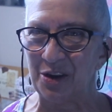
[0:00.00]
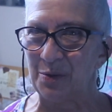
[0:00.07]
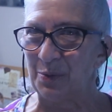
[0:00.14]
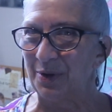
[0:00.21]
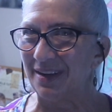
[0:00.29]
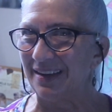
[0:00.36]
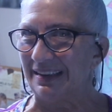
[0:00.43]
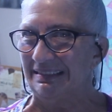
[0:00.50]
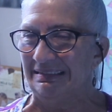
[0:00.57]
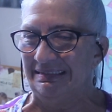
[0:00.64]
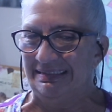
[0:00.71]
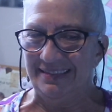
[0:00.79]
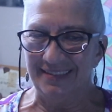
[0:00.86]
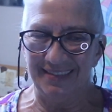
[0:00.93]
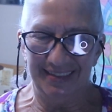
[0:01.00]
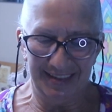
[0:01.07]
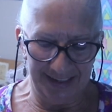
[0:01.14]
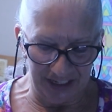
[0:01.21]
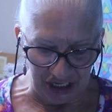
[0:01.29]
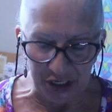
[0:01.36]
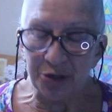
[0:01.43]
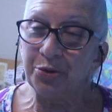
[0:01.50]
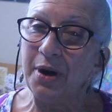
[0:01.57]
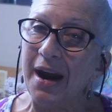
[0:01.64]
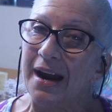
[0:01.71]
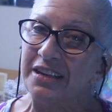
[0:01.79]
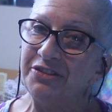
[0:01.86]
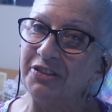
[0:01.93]
or would it
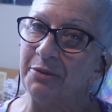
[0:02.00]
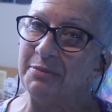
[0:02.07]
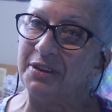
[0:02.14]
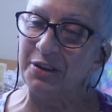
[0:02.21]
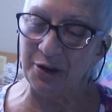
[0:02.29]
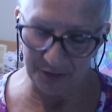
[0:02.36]
detract from the